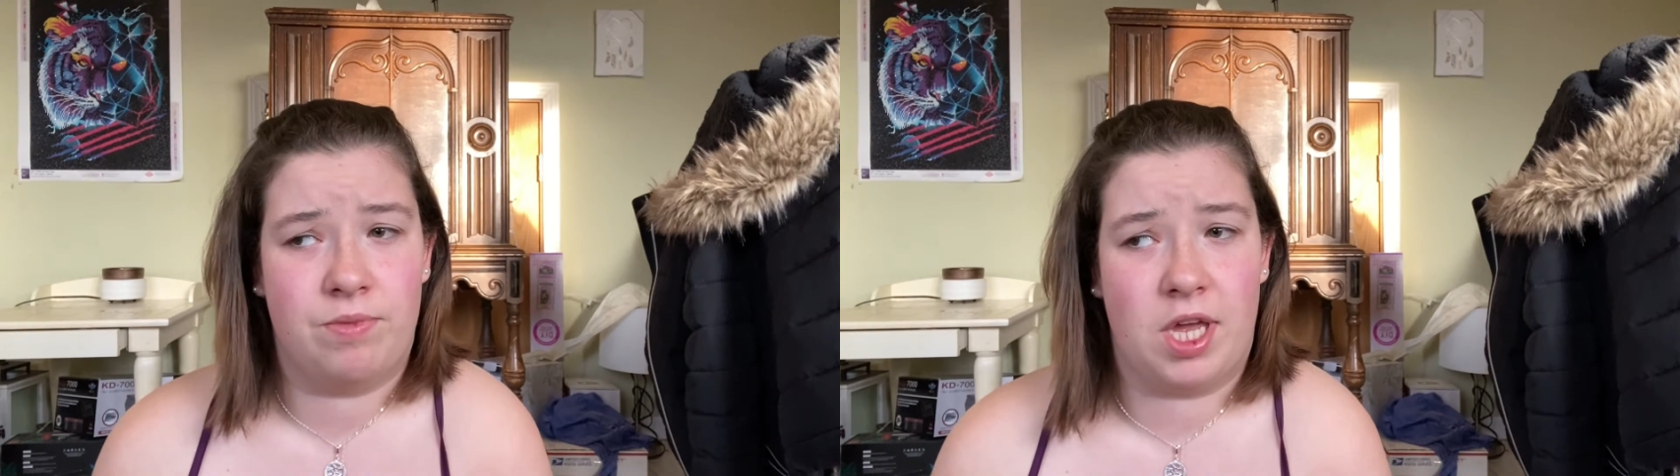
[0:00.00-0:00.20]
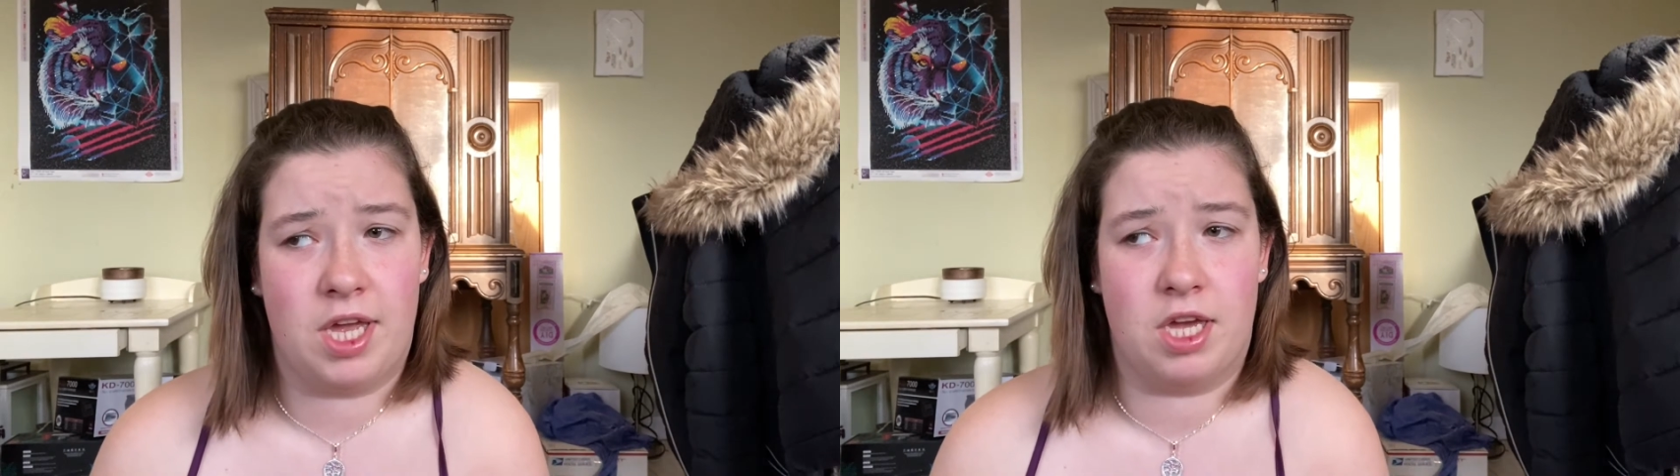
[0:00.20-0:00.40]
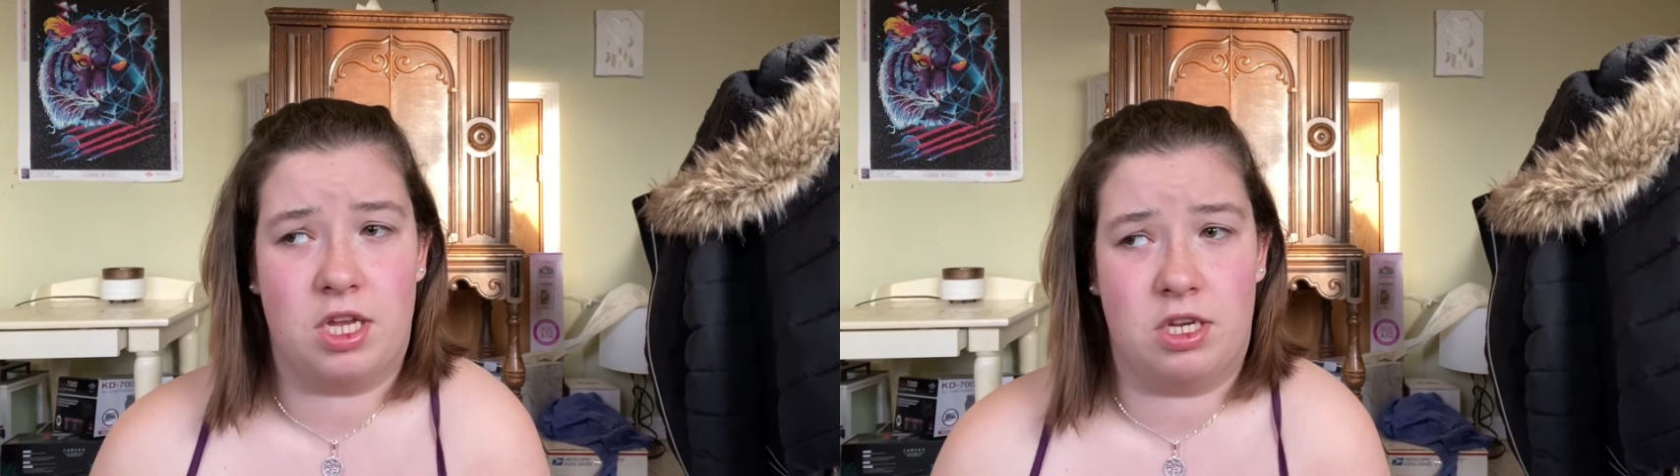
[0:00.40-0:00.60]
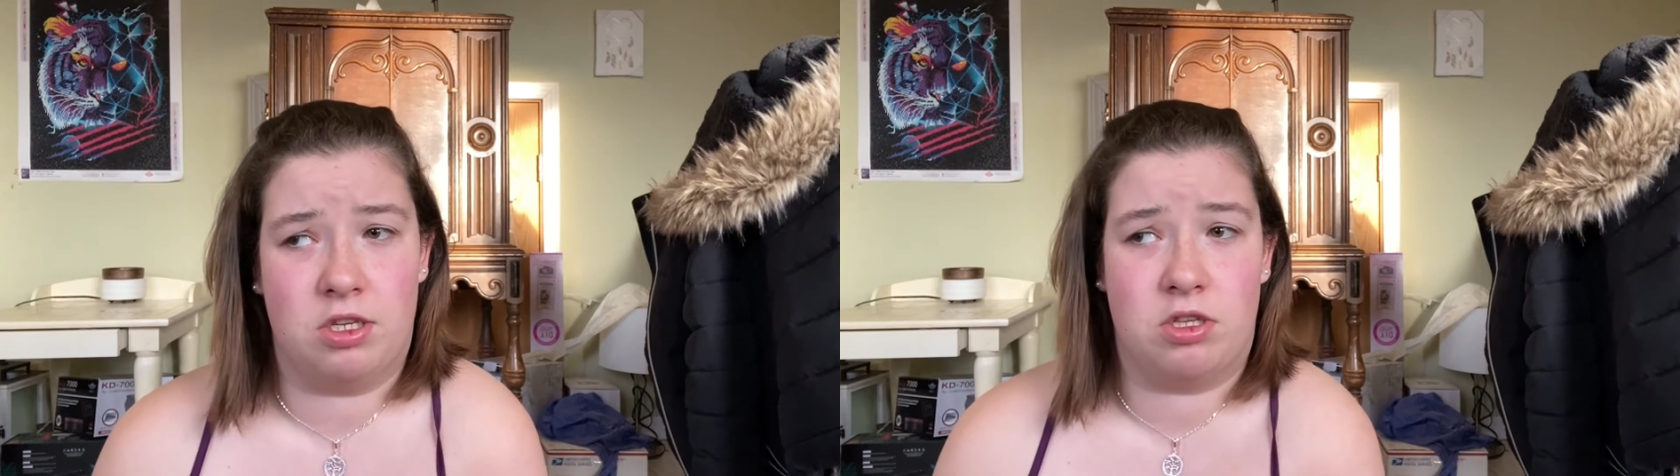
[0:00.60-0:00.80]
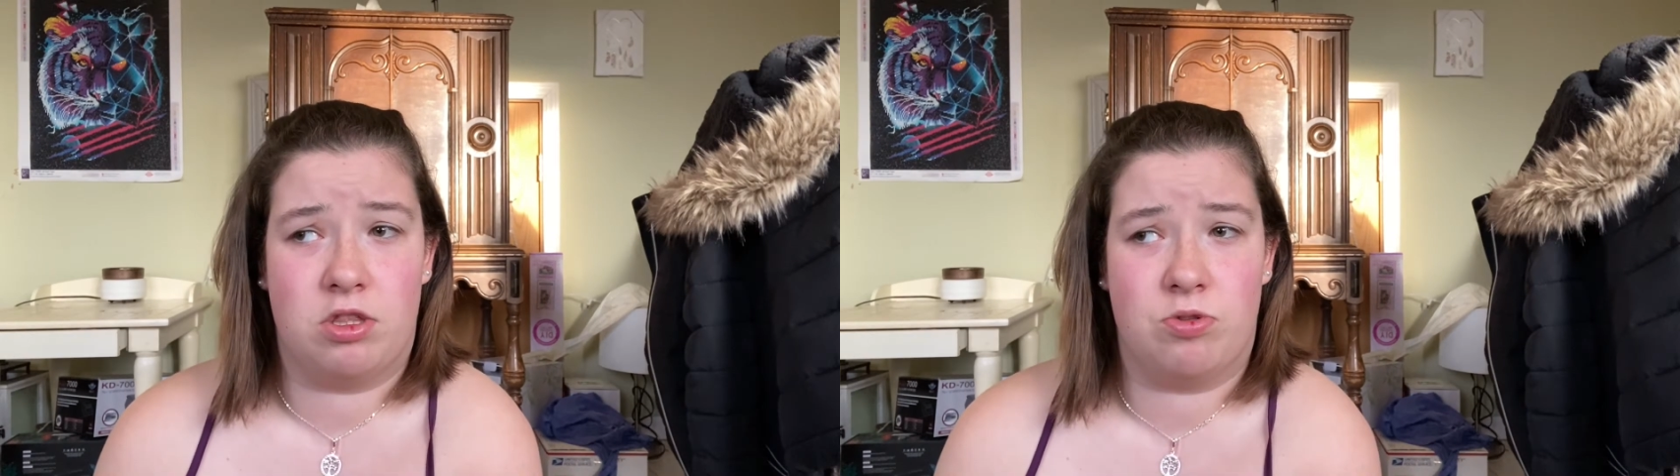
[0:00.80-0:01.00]

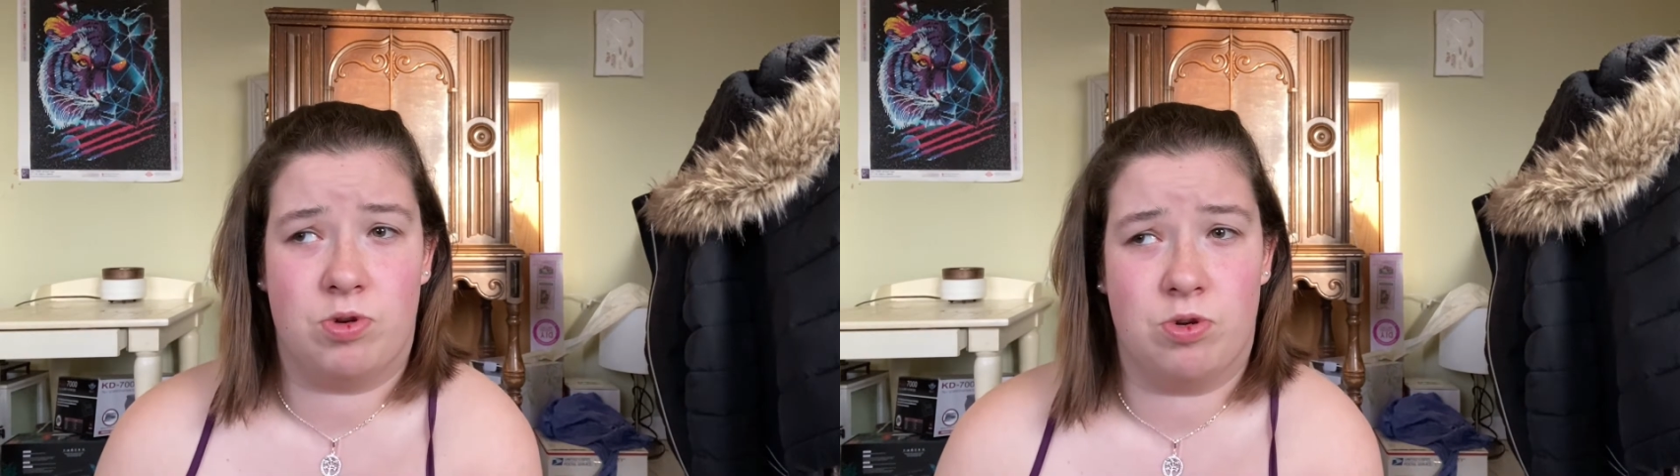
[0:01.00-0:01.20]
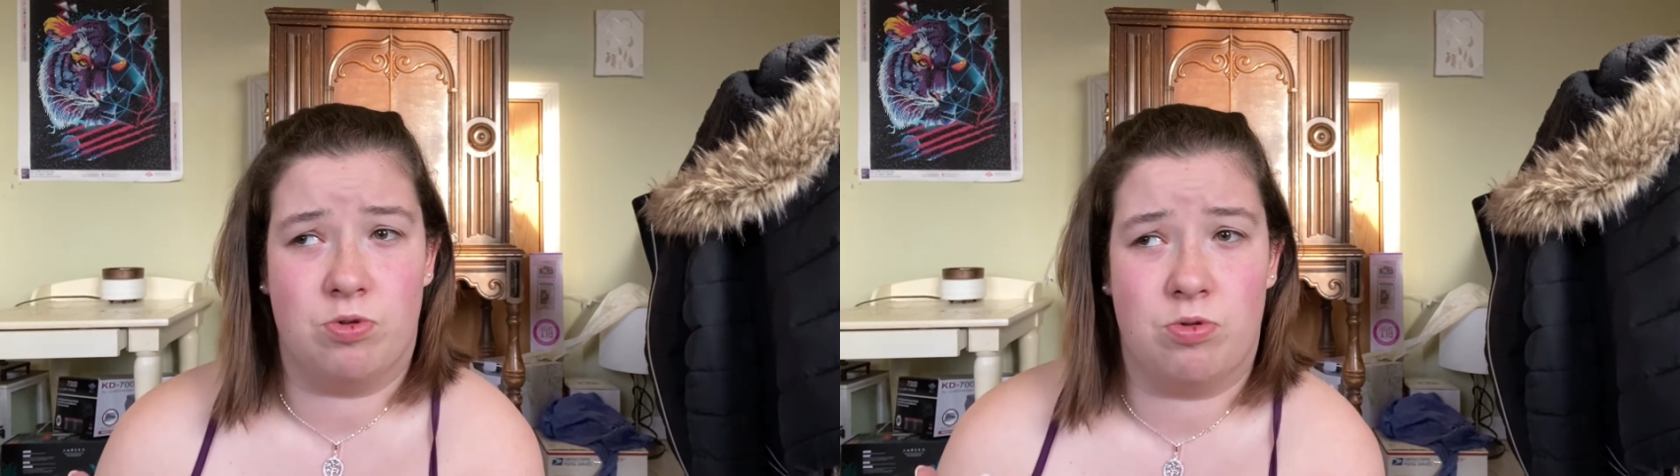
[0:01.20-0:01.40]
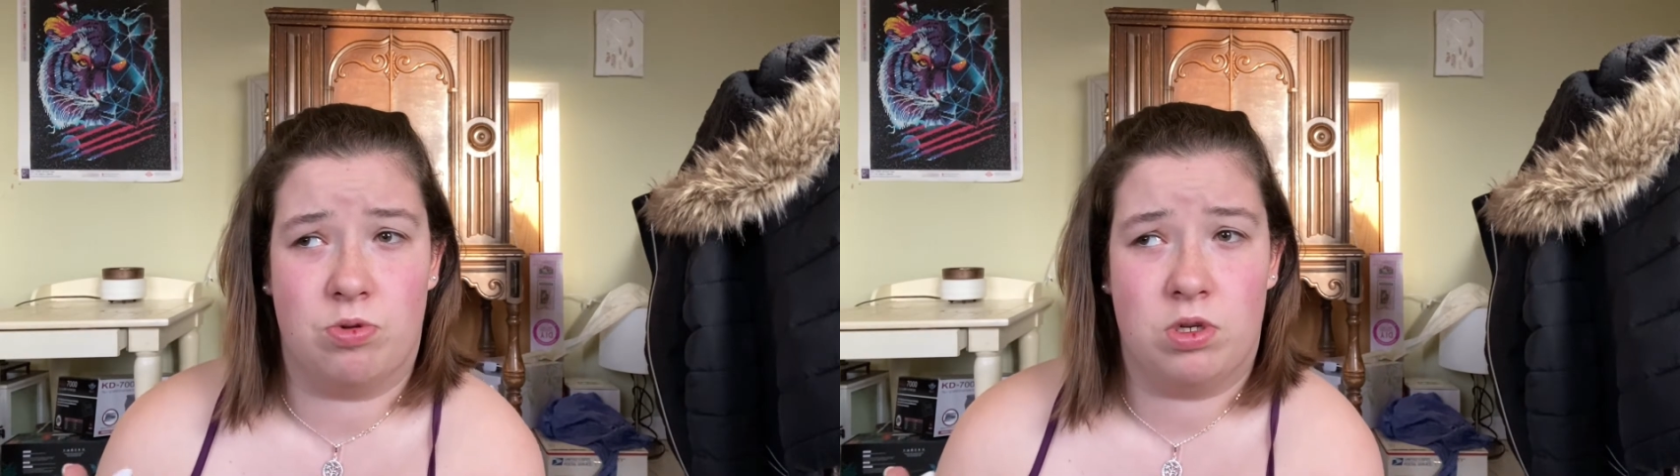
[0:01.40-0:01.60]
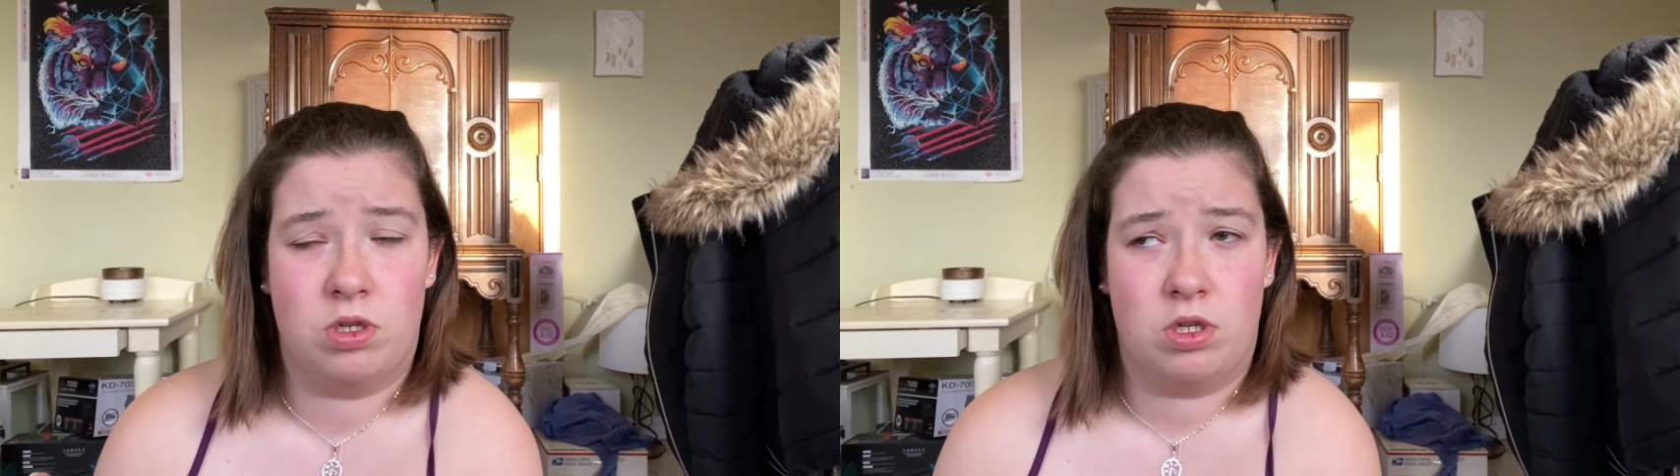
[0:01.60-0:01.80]
and through